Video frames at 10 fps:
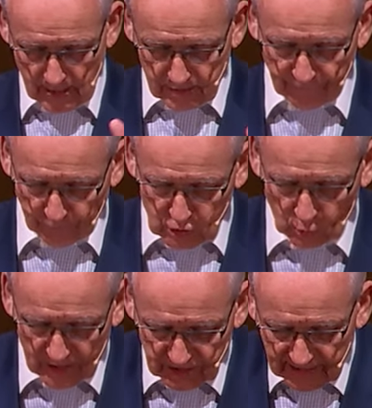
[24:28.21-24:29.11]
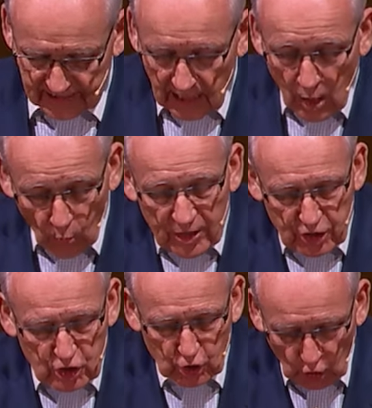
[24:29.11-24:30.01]
The first question is We
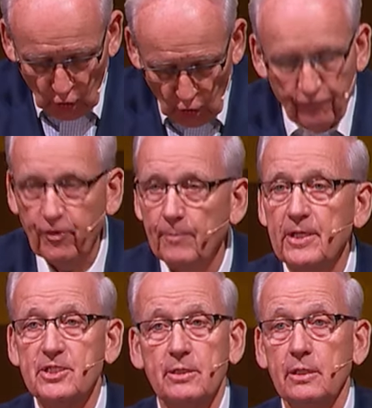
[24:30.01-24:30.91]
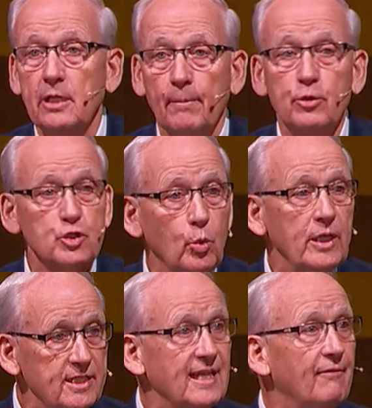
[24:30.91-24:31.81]
just learned from this Numbers
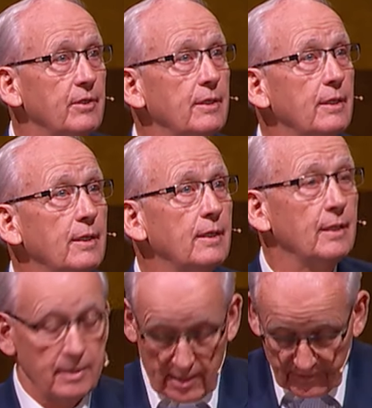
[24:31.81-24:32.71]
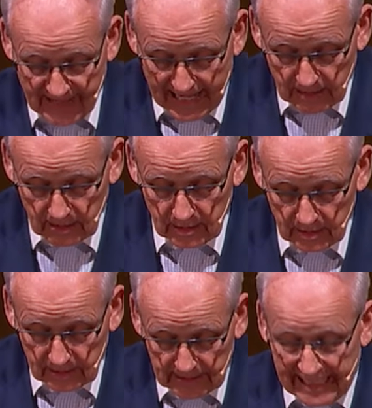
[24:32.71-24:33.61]
27 that
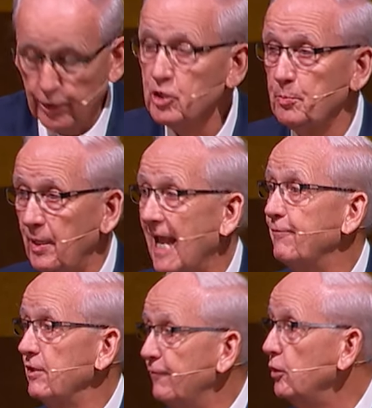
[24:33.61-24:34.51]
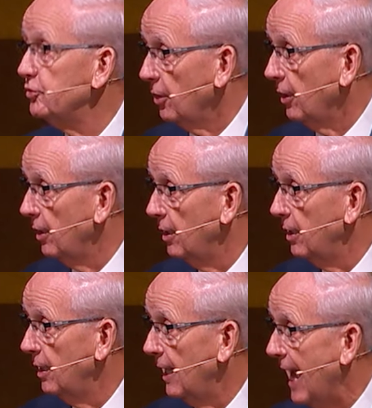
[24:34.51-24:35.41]
leaders plan for the future.
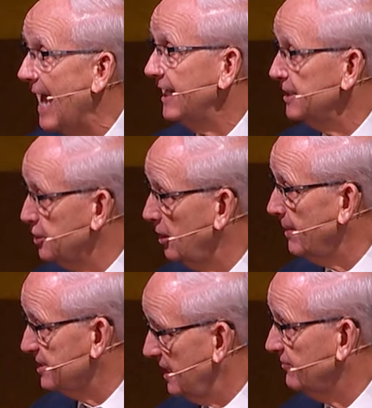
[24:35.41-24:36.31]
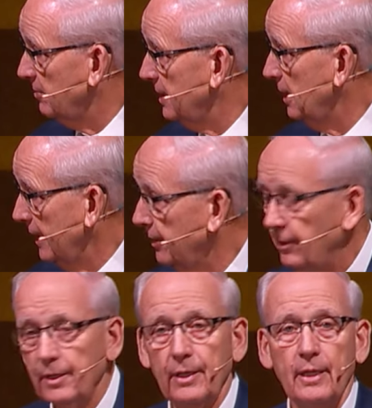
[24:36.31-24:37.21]
I consider myself to be a leader.